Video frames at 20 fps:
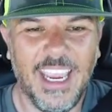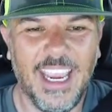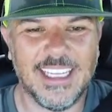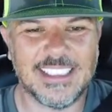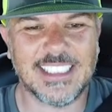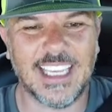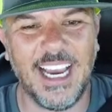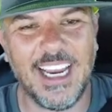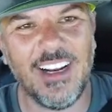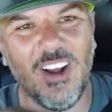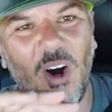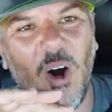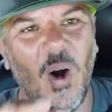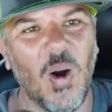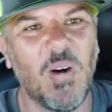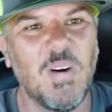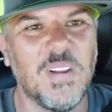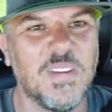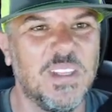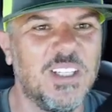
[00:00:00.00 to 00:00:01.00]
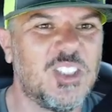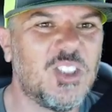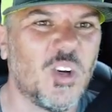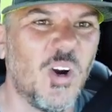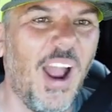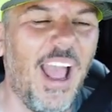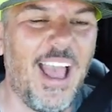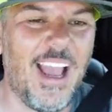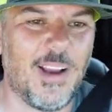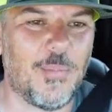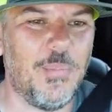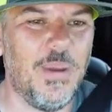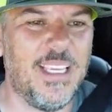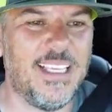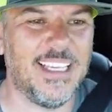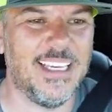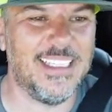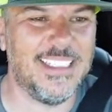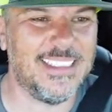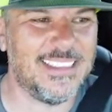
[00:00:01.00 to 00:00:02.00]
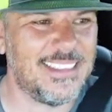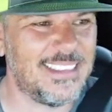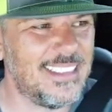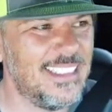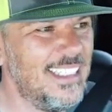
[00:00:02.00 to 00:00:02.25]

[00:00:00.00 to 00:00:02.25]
It's kind of hard on the track because